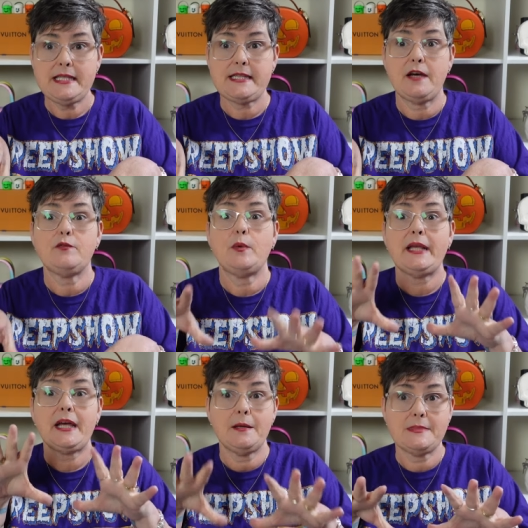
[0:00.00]
stuff when
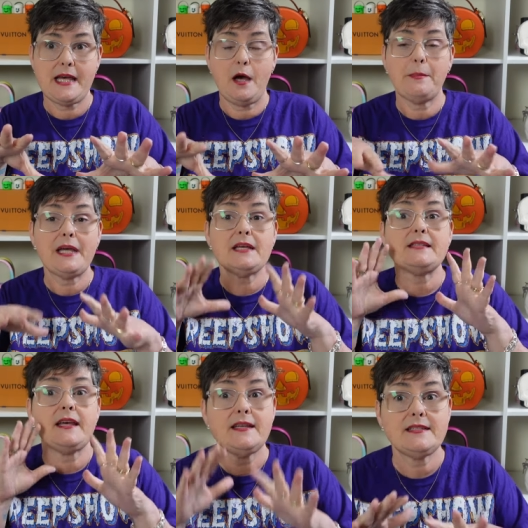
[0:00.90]
it comes out,
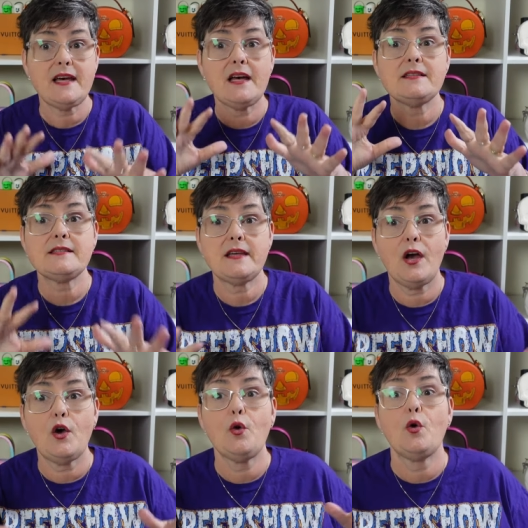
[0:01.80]
because it does
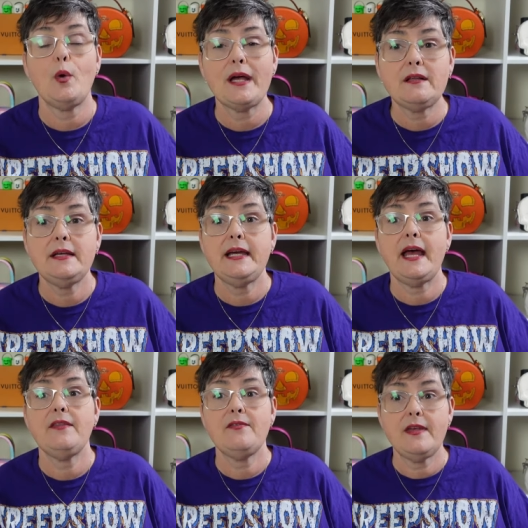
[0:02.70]
go quickly,
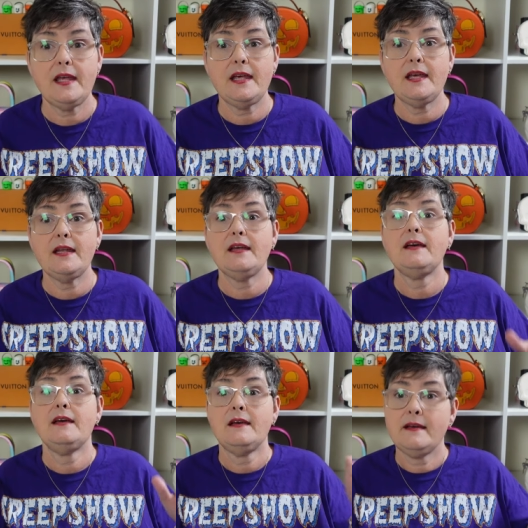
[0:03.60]
and then
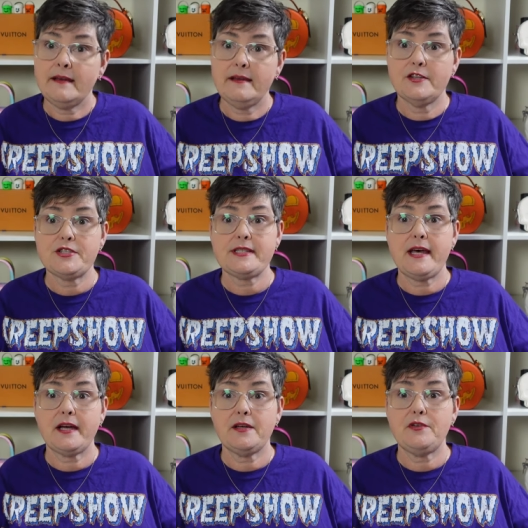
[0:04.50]
you're
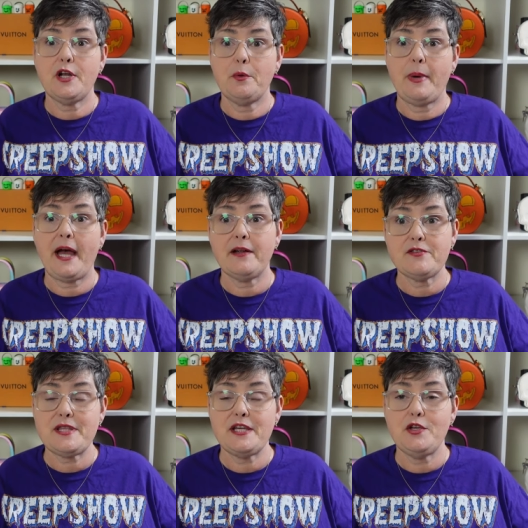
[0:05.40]
stuck if you don't buy
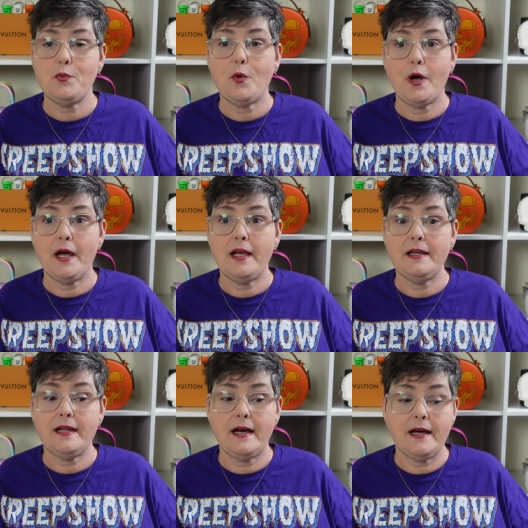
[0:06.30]
everything you
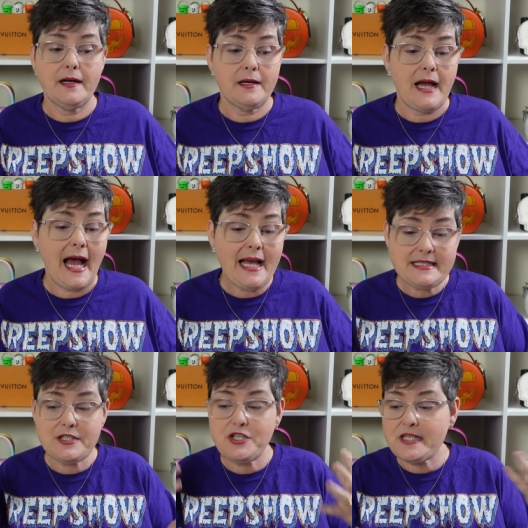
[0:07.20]
want. I
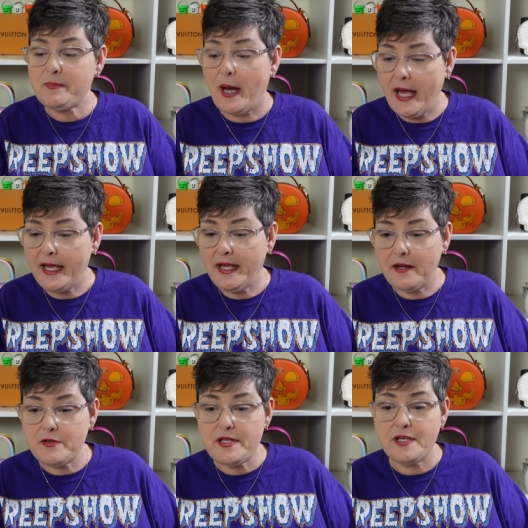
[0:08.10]
suggest buying
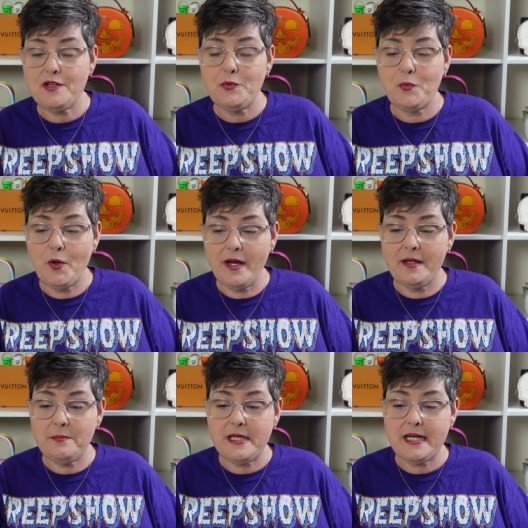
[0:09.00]
everything you
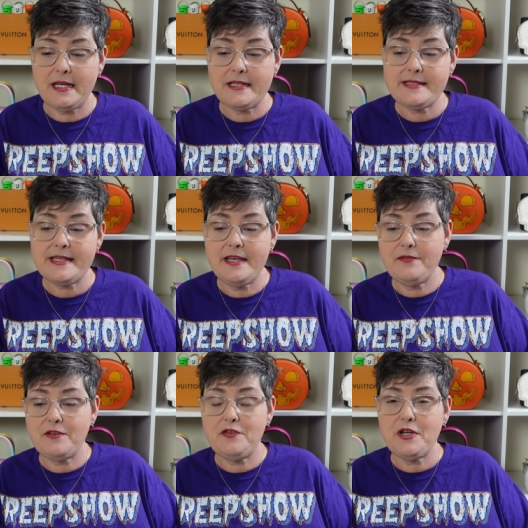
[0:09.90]
want, because
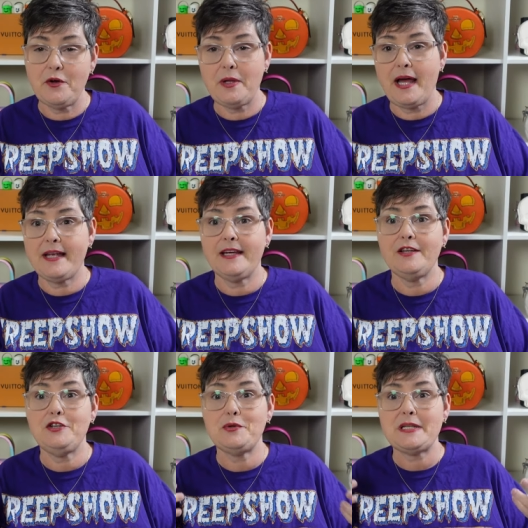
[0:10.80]
even if you don't like it,
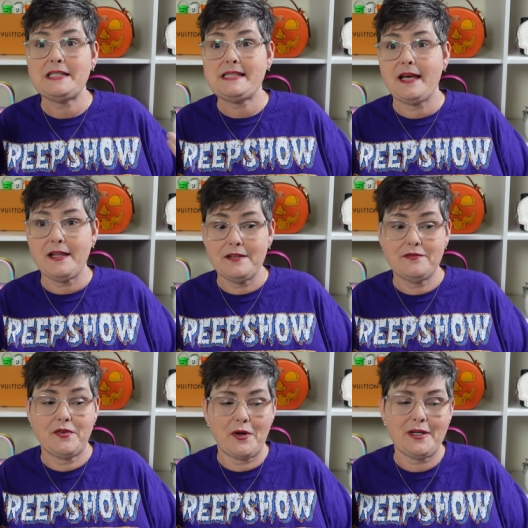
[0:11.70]
you can sell it
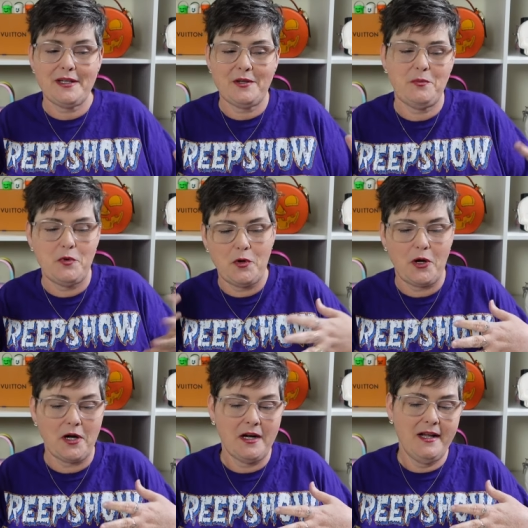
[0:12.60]
for a little more